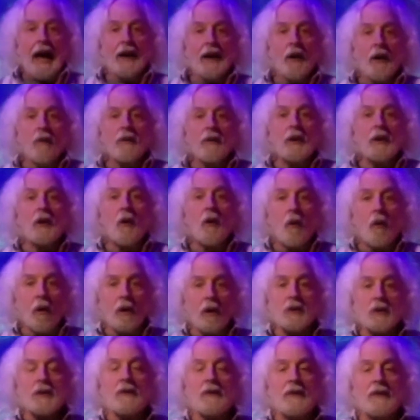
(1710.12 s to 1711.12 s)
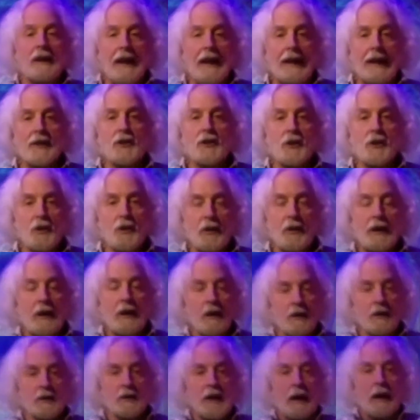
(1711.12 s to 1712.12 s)
over the course of the next 2
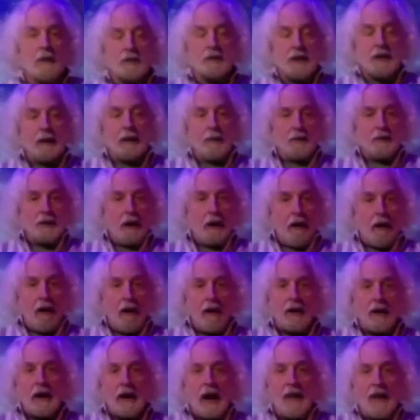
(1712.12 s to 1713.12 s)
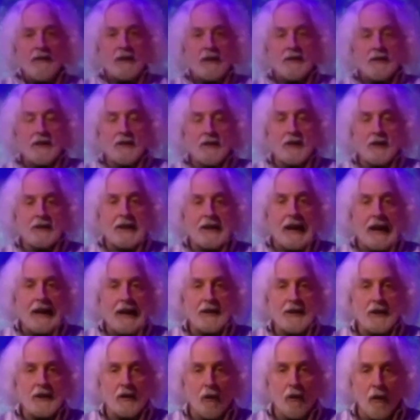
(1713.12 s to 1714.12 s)
years, I was able to archive it,
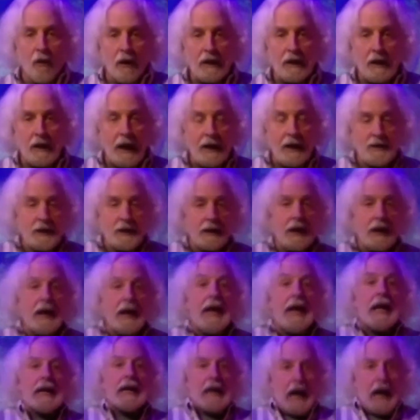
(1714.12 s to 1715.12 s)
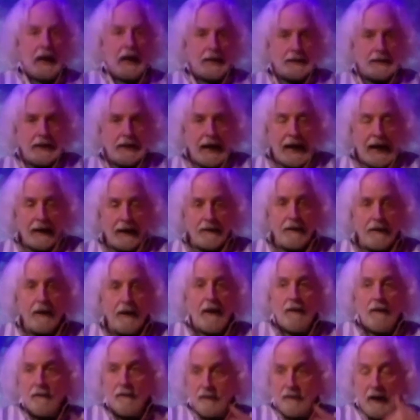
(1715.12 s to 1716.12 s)
digitize it, organize it, contact
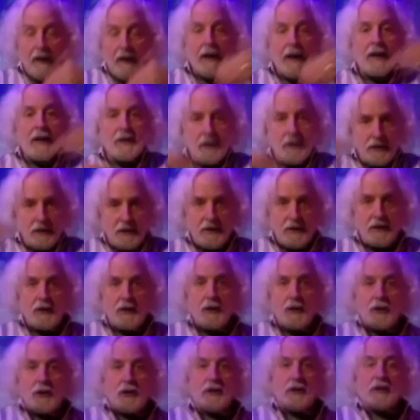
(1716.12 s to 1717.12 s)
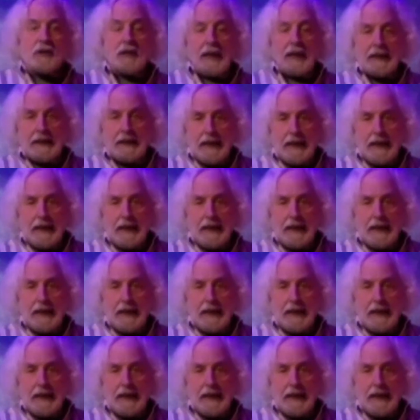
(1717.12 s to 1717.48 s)
various institutions like